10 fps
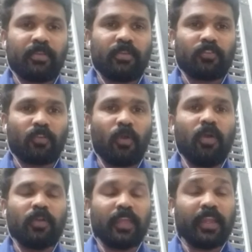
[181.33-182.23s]
So
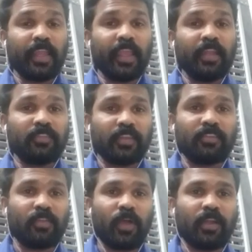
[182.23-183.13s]
the nail sinks
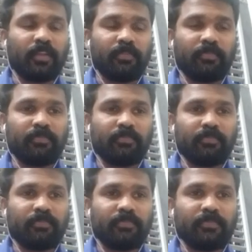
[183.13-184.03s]
in water.
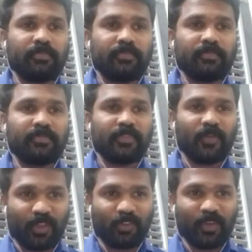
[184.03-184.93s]

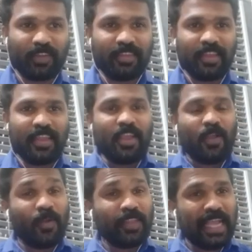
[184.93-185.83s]
Okay, students.
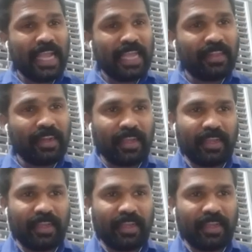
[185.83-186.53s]
On the other hand,